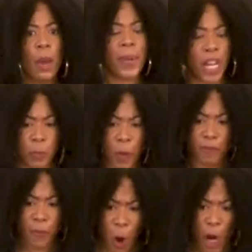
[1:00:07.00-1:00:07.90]
Because
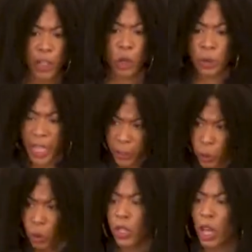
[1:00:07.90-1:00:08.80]
before you get
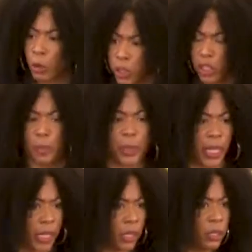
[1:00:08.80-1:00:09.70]
too close to me,